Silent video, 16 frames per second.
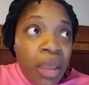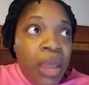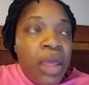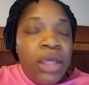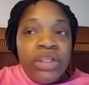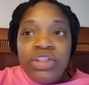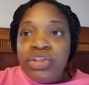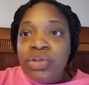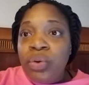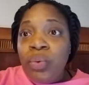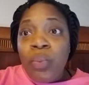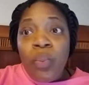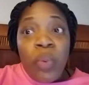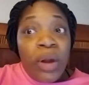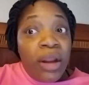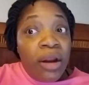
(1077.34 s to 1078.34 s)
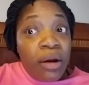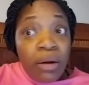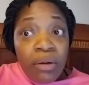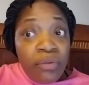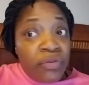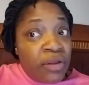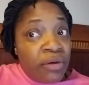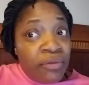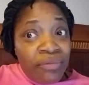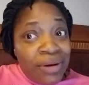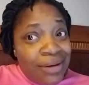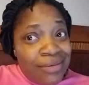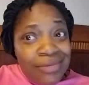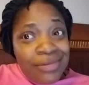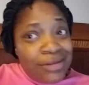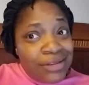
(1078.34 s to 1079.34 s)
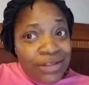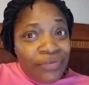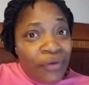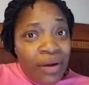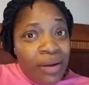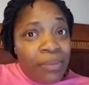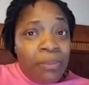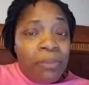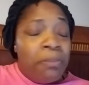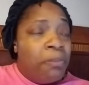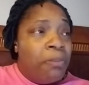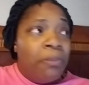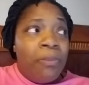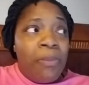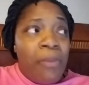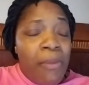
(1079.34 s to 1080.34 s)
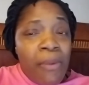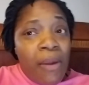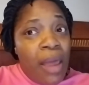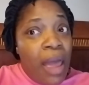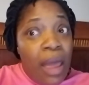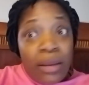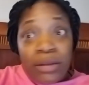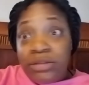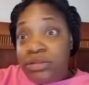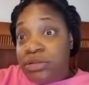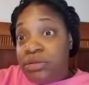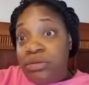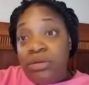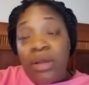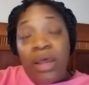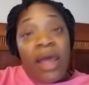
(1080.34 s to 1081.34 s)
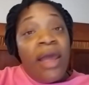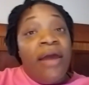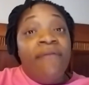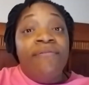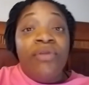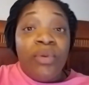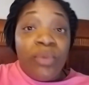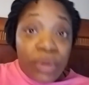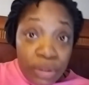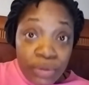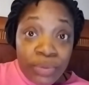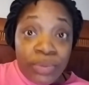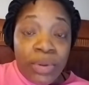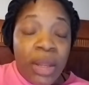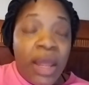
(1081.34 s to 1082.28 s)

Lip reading: So where they're reading this from, I have no clue.